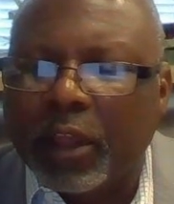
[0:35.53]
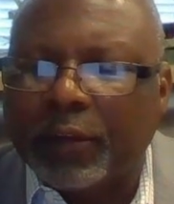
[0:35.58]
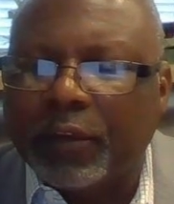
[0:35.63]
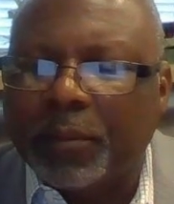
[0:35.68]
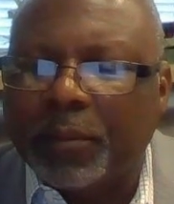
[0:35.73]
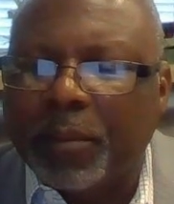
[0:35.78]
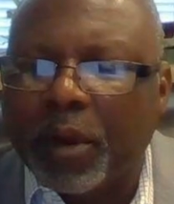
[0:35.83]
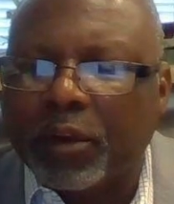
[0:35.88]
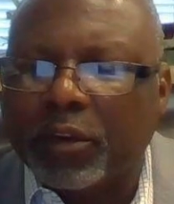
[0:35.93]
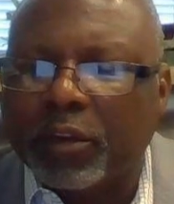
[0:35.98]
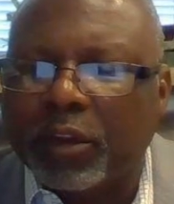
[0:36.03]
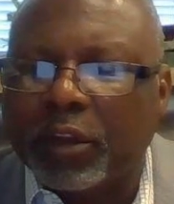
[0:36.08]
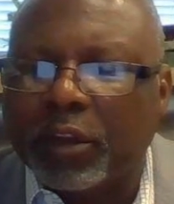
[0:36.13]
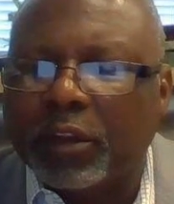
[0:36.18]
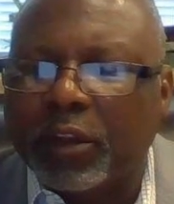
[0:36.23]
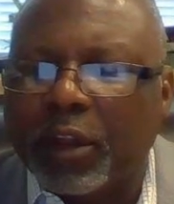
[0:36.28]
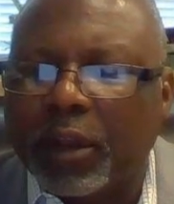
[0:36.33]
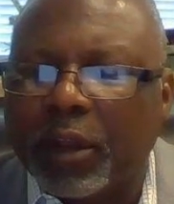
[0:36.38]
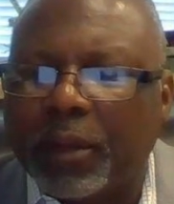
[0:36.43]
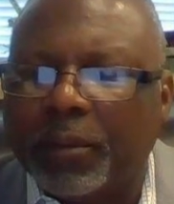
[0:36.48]
if the
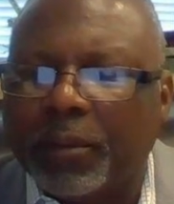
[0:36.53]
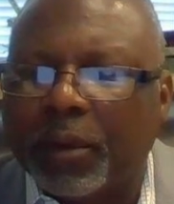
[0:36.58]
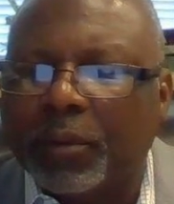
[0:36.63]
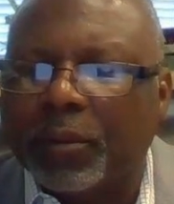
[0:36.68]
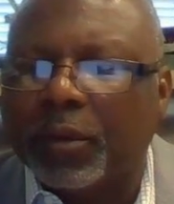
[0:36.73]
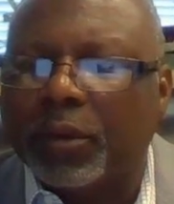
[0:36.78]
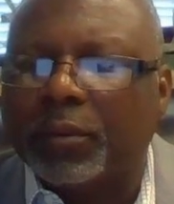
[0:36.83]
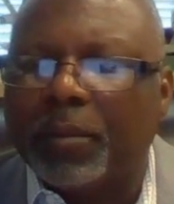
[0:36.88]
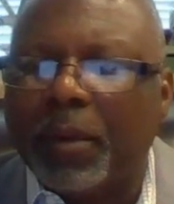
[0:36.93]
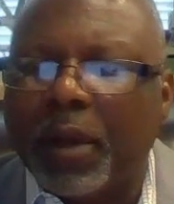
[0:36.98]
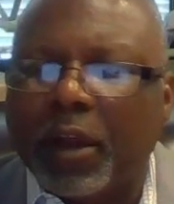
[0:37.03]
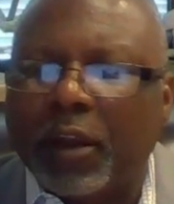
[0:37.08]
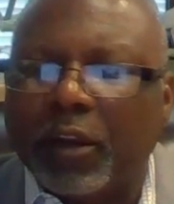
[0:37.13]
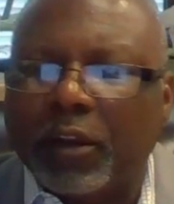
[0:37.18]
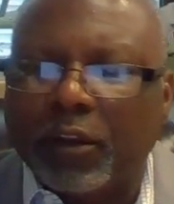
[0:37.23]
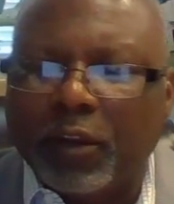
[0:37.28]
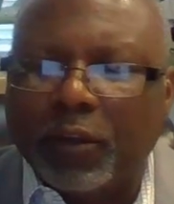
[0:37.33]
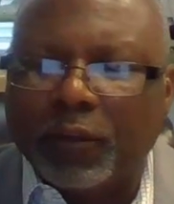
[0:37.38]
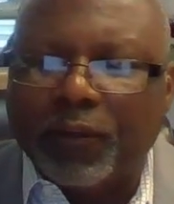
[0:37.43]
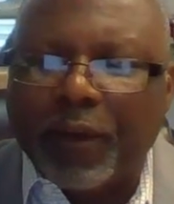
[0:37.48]
person is unable to
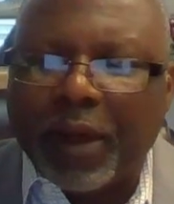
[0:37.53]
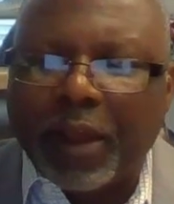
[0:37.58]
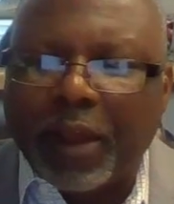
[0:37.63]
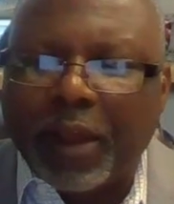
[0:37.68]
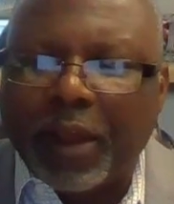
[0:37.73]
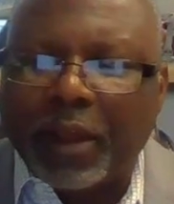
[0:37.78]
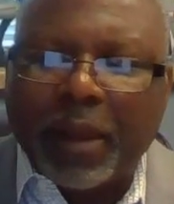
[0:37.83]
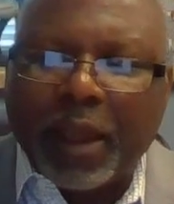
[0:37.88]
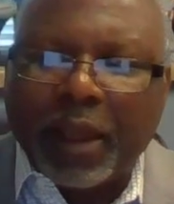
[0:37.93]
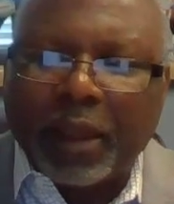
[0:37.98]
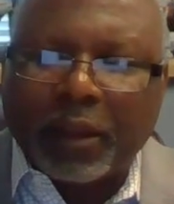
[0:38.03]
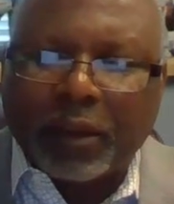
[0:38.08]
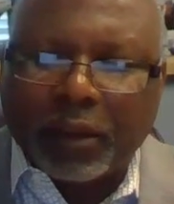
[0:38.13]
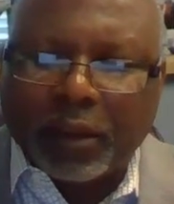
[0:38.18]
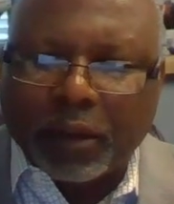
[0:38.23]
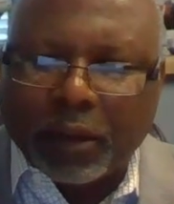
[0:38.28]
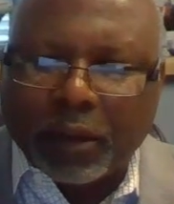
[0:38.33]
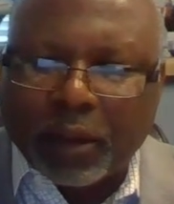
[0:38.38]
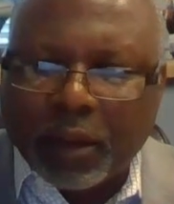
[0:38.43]
respond or fight back